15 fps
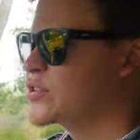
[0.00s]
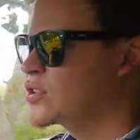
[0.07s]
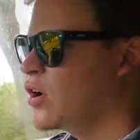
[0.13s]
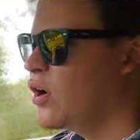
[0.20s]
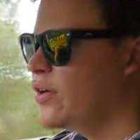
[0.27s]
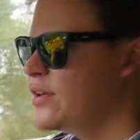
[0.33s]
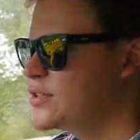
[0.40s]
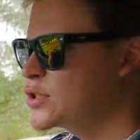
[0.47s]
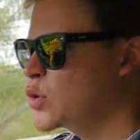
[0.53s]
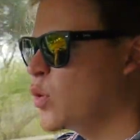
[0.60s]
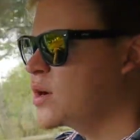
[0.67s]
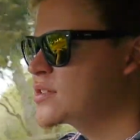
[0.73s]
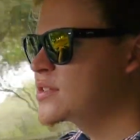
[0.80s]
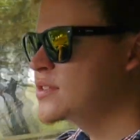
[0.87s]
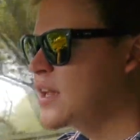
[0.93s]
this car is
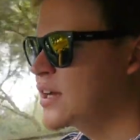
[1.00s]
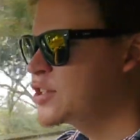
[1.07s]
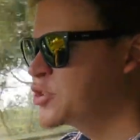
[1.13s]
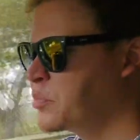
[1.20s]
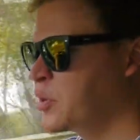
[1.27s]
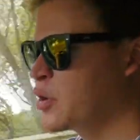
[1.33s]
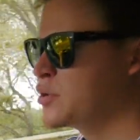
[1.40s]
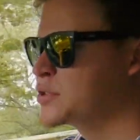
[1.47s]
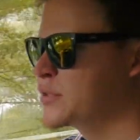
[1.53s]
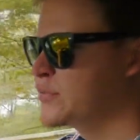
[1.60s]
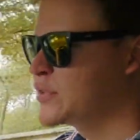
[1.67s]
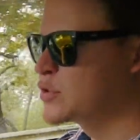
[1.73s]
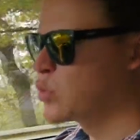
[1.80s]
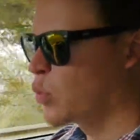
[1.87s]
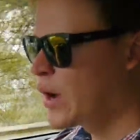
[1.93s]
quite sluggish because
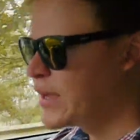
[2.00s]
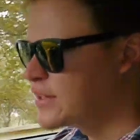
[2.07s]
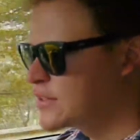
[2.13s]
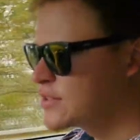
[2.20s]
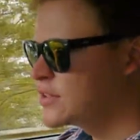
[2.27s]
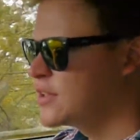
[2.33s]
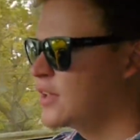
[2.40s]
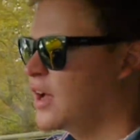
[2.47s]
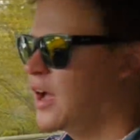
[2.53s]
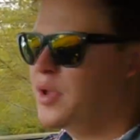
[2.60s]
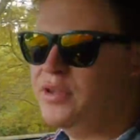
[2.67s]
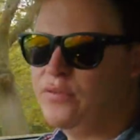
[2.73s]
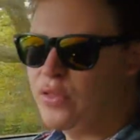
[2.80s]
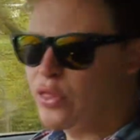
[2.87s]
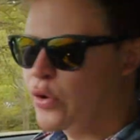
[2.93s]
of its weight,
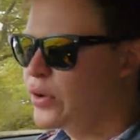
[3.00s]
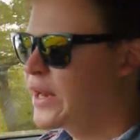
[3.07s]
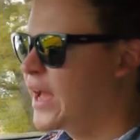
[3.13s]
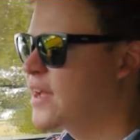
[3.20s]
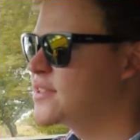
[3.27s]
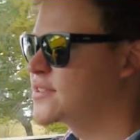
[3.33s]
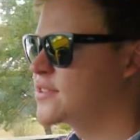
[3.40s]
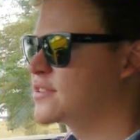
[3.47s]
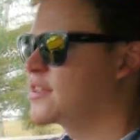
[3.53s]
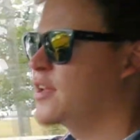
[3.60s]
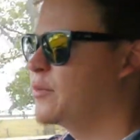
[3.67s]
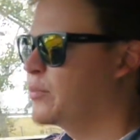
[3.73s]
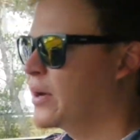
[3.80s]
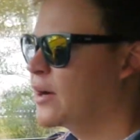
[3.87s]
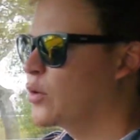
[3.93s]
even though it has the
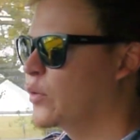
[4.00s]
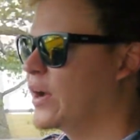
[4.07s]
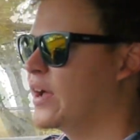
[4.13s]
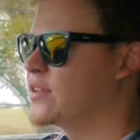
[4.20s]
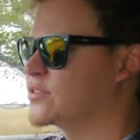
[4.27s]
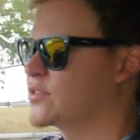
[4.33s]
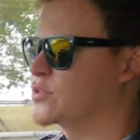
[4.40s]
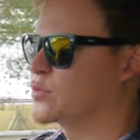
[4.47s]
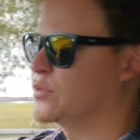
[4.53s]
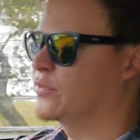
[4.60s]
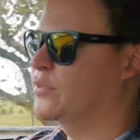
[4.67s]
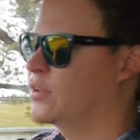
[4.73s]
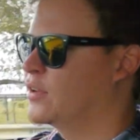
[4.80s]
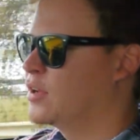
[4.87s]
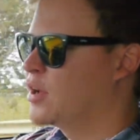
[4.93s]
same power as the Swift.
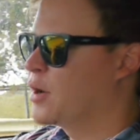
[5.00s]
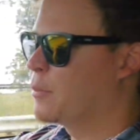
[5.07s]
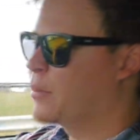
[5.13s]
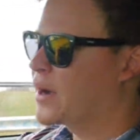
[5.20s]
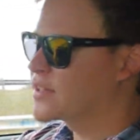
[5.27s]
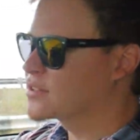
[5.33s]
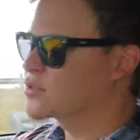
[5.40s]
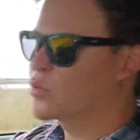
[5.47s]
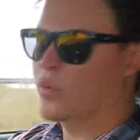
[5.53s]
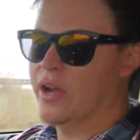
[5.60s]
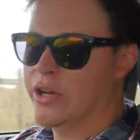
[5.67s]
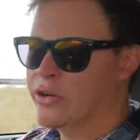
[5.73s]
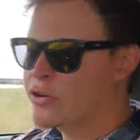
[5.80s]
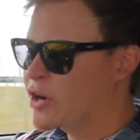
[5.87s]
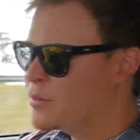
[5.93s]
But
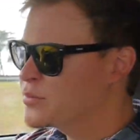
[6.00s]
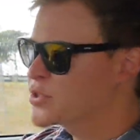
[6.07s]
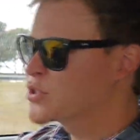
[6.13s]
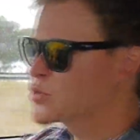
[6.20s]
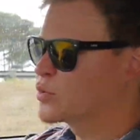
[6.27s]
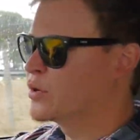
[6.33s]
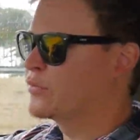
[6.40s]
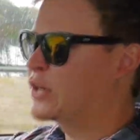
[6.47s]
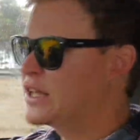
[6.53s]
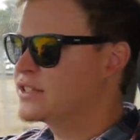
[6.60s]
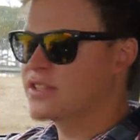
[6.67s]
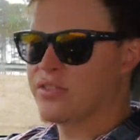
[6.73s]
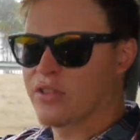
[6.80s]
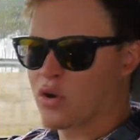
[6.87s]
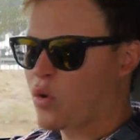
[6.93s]
where it trumps the Swift
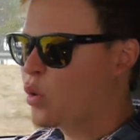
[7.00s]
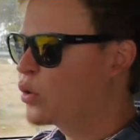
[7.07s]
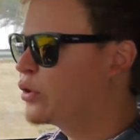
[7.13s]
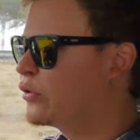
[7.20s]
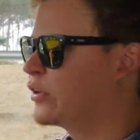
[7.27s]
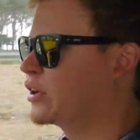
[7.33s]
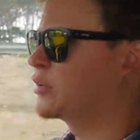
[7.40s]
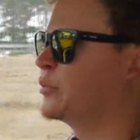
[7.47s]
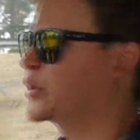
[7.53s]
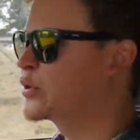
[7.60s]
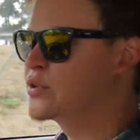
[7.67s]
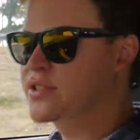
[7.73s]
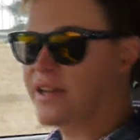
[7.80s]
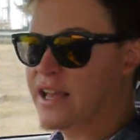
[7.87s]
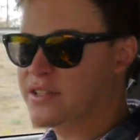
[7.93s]
is in the cornering
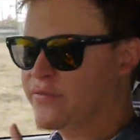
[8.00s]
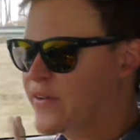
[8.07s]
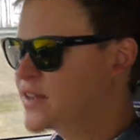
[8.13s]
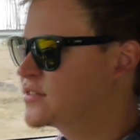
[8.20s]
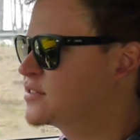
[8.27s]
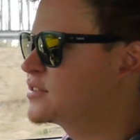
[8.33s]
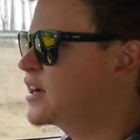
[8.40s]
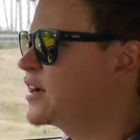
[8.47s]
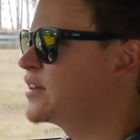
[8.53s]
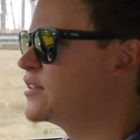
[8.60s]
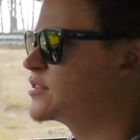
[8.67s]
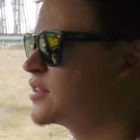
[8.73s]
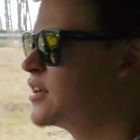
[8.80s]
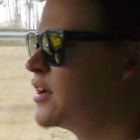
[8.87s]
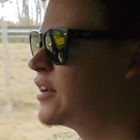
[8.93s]
because it has fatter
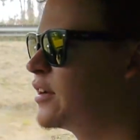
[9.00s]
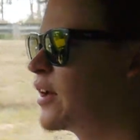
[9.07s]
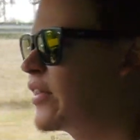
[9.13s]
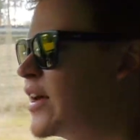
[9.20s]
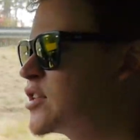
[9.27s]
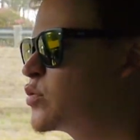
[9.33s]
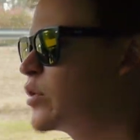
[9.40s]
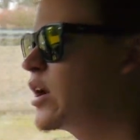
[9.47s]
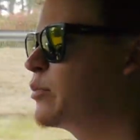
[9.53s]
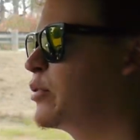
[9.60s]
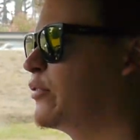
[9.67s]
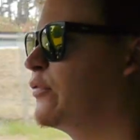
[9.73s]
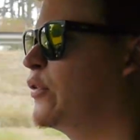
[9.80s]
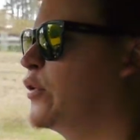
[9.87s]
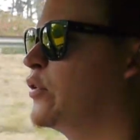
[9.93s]
tires. Now that's what I
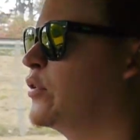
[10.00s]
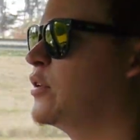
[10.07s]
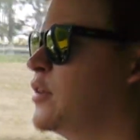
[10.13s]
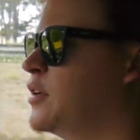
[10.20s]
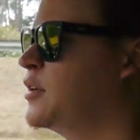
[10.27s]
prefer.